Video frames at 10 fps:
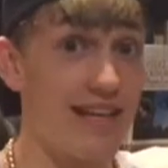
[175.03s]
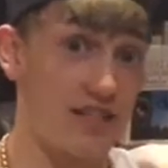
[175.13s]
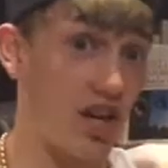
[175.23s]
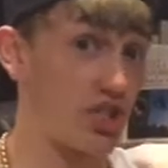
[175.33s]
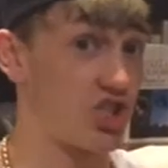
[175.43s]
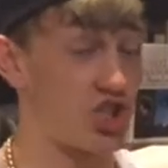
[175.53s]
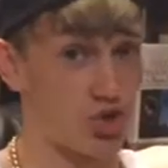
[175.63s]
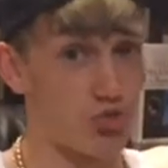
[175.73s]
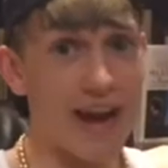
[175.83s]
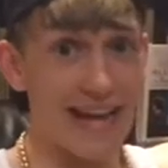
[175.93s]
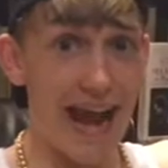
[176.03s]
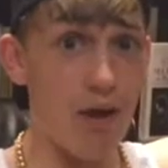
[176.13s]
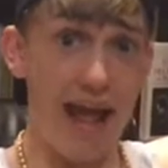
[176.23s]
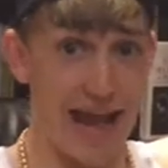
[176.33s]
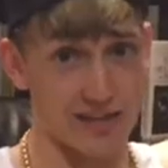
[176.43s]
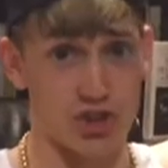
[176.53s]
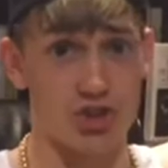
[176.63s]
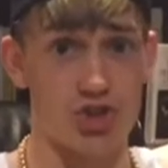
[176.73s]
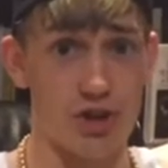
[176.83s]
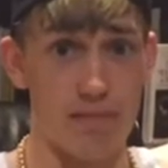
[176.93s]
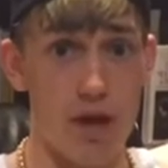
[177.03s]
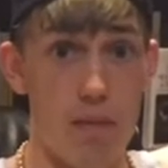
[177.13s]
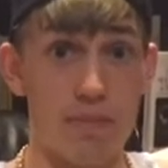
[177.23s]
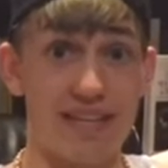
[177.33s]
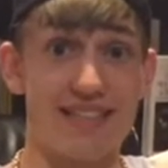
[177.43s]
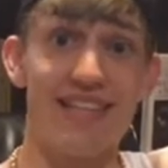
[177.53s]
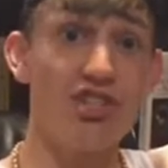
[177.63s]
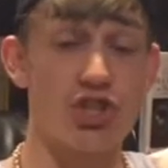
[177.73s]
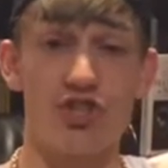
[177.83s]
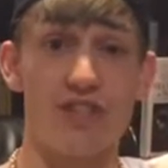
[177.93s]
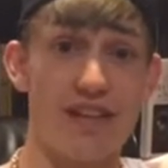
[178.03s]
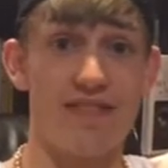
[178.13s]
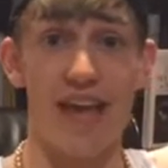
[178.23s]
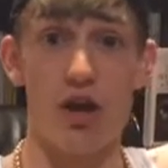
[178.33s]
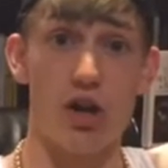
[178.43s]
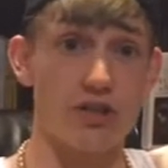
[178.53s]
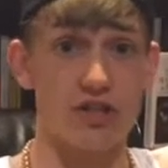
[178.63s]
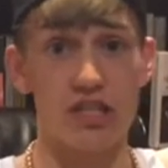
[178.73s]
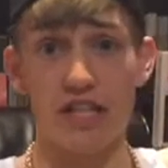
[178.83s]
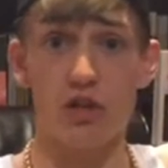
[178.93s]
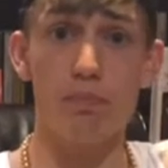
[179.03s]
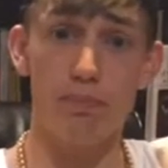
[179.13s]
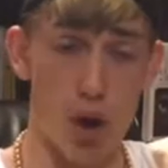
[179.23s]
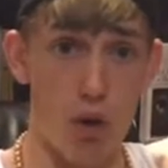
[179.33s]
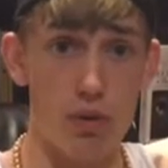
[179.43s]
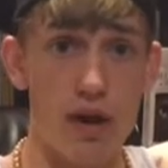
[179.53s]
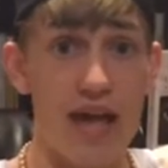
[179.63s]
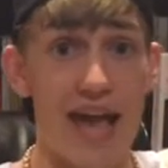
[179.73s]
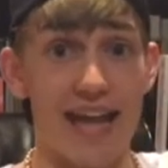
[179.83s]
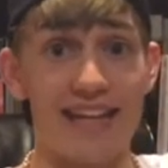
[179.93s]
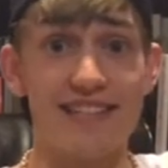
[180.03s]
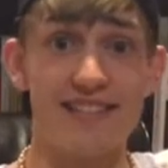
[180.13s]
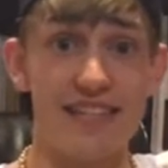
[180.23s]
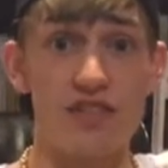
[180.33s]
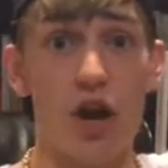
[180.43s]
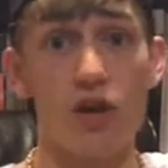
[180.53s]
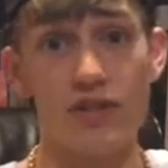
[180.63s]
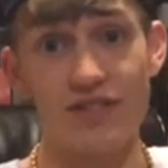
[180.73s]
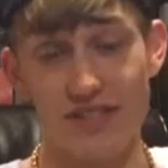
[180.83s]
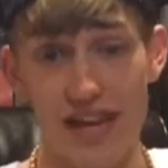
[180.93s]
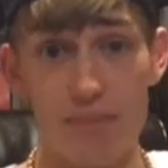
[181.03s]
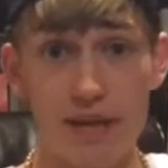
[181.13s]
is on a straight out acid trip because he's just sitting down on his little boat and he sees all these dead